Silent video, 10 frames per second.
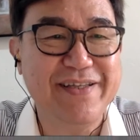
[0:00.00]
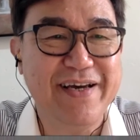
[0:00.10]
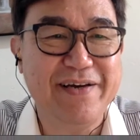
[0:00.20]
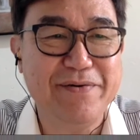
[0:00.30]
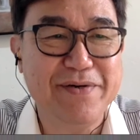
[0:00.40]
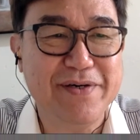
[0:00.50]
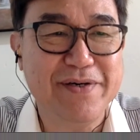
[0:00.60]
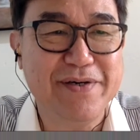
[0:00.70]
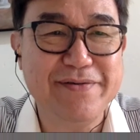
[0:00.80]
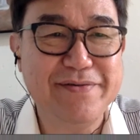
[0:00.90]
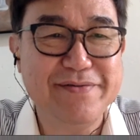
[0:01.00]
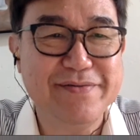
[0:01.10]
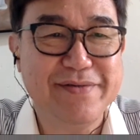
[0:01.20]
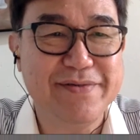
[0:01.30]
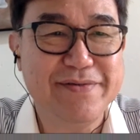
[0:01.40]
and I will
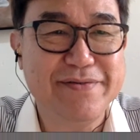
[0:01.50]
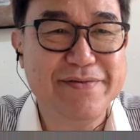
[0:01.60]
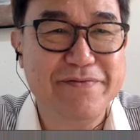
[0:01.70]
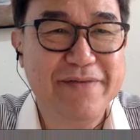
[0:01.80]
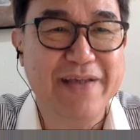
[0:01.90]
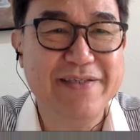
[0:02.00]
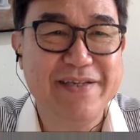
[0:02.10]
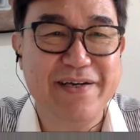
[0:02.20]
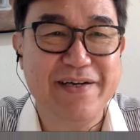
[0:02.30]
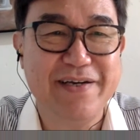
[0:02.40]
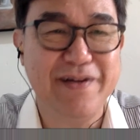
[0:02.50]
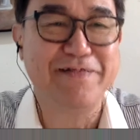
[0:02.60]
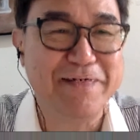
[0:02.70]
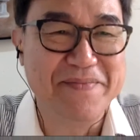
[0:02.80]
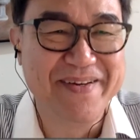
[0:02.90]
answer all
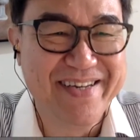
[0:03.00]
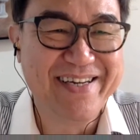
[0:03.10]
of them.